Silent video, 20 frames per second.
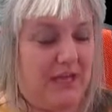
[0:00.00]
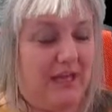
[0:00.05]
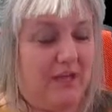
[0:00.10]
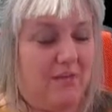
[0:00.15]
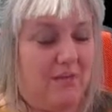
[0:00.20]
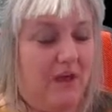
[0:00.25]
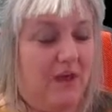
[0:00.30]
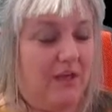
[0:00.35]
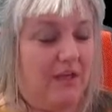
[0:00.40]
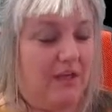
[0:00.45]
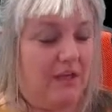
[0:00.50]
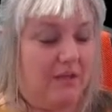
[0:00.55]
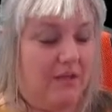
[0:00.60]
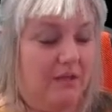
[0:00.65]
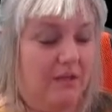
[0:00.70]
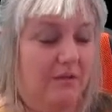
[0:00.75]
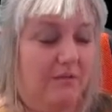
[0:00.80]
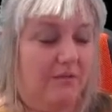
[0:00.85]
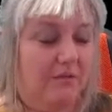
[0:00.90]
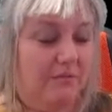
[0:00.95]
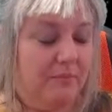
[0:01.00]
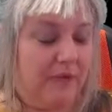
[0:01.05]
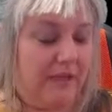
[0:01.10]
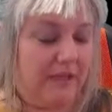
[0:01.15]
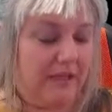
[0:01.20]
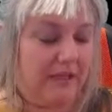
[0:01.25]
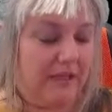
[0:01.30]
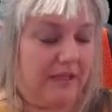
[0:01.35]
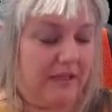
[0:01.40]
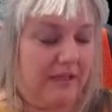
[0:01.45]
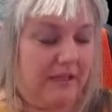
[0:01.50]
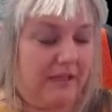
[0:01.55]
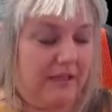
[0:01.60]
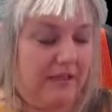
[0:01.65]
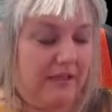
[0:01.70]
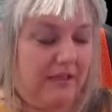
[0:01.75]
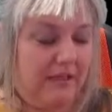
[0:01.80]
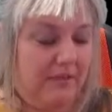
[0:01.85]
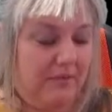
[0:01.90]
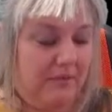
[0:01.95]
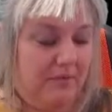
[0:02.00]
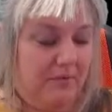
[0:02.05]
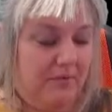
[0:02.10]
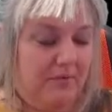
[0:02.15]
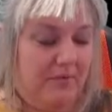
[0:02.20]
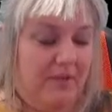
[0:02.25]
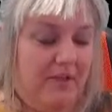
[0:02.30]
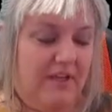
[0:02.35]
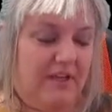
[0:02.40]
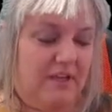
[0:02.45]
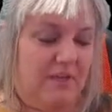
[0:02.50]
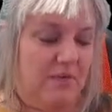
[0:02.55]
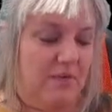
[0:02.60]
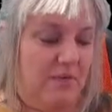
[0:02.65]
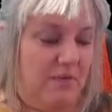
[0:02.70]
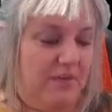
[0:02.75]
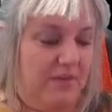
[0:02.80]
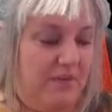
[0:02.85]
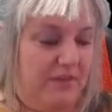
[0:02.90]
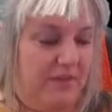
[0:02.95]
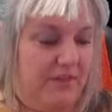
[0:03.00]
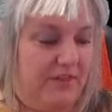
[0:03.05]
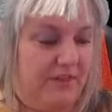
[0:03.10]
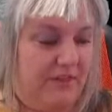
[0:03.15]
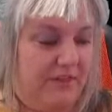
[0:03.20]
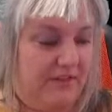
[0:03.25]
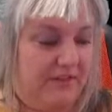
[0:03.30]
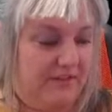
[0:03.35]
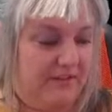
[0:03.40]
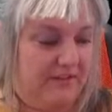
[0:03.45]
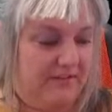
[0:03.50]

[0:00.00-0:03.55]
He might kill me, but it's worth it.